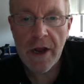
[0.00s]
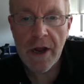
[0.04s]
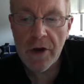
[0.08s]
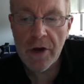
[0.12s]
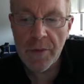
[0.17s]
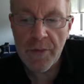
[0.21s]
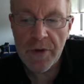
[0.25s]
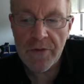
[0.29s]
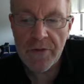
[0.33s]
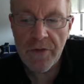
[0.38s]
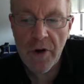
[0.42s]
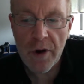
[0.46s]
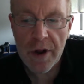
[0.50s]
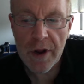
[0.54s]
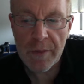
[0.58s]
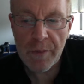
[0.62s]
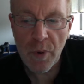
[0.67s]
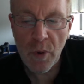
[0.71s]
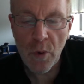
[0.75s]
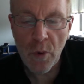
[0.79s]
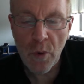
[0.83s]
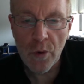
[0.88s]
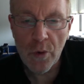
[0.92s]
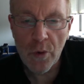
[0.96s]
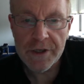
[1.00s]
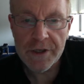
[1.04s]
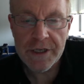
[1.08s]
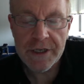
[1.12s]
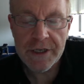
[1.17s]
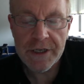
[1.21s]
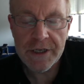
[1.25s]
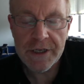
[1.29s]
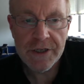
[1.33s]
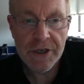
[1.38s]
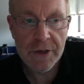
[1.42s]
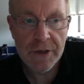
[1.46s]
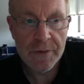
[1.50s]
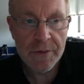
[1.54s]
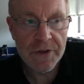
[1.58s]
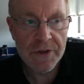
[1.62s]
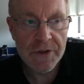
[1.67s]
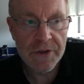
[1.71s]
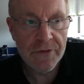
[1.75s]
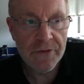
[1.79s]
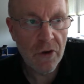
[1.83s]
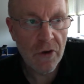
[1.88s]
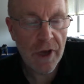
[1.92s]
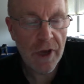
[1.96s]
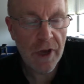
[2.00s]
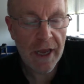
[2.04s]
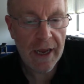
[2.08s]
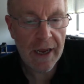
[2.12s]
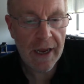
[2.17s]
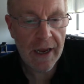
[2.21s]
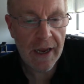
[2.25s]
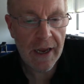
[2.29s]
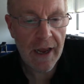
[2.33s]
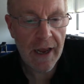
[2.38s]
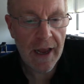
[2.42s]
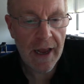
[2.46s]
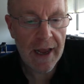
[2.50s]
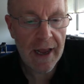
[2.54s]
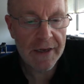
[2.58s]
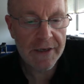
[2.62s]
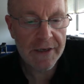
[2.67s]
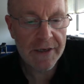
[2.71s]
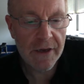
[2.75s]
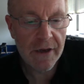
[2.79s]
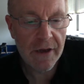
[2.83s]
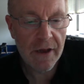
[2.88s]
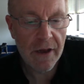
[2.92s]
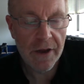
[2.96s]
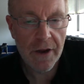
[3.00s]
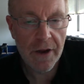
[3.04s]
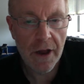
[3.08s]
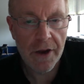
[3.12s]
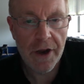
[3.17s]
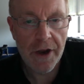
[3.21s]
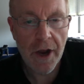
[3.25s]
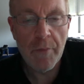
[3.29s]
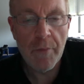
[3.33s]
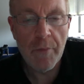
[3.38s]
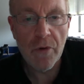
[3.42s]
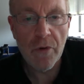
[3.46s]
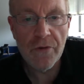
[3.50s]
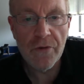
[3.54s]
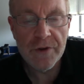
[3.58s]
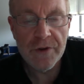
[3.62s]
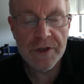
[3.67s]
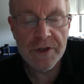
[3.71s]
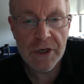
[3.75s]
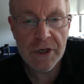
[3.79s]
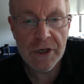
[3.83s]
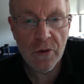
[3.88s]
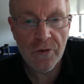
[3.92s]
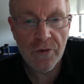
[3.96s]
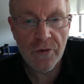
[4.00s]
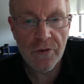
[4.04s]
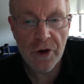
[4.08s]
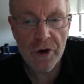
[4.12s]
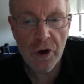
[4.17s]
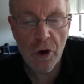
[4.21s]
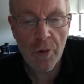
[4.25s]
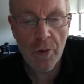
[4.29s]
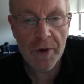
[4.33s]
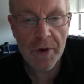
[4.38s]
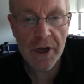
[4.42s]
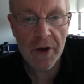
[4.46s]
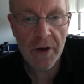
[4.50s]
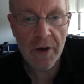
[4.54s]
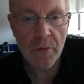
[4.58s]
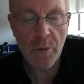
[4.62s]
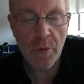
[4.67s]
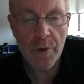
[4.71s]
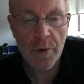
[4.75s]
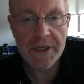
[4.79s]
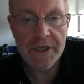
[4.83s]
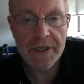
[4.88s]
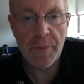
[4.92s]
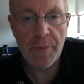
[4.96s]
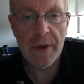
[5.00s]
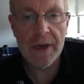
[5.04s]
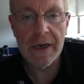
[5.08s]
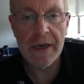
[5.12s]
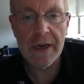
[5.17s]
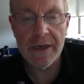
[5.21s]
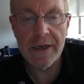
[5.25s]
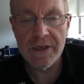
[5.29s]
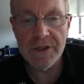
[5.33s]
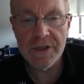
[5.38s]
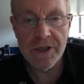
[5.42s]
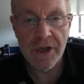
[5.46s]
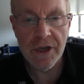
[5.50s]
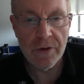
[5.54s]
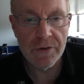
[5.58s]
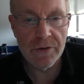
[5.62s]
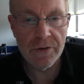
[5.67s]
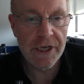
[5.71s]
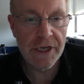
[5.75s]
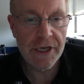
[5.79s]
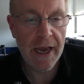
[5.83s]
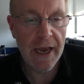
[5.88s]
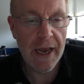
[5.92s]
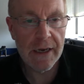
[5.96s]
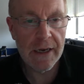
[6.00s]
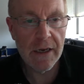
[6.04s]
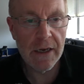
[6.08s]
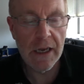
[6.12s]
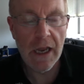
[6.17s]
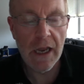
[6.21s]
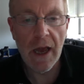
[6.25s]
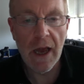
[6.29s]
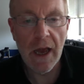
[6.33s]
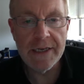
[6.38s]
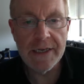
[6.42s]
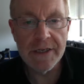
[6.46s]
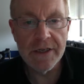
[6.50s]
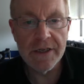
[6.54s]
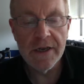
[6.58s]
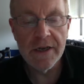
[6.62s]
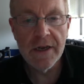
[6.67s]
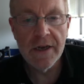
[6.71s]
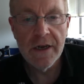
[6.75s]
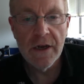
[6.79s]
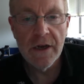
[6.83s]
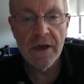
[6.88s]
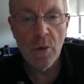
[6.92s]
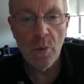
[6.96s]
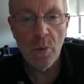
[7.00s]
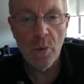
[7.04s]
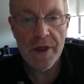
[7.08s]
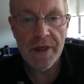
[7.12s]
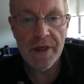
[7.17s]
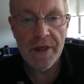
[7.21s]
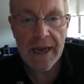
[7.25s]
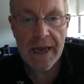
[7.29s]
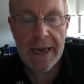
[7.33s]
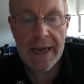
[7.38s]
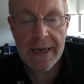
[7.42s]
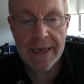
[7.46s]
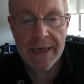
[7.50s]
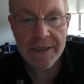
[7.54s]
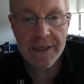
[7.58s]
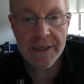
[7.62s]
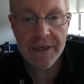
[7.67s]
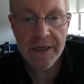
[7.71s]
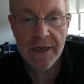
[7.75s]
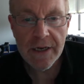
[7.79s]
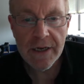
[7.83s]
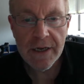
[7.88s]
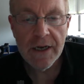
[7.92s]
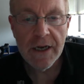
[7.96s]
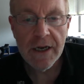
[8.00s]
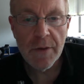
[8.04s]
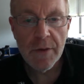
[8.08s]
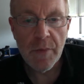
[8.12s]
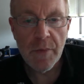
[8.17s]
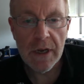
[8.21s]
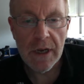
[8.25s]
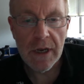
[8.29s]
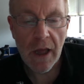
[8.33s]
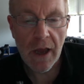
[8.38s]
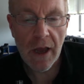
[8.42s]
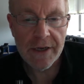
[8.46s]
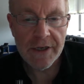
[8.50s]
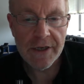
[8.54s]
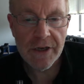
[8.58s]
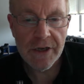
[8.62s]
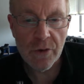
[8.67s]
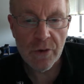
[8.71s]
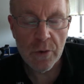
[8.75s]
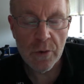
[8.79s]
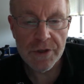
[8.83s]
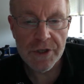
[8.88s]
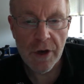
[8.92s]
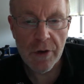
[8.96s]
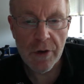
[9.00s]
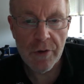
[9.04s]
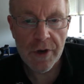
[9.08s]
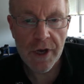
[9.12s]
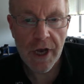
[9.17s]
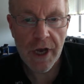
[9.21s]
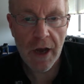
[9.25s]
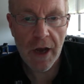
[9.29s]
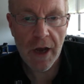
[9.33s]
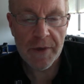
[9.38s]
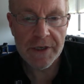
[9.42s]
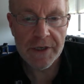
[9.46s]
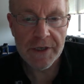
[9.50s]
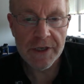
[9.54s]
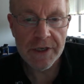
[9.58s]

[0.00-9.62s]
can be very important in terms of looking at a, a number of physical phenomena. We typically associate light with heat but light can also come, as I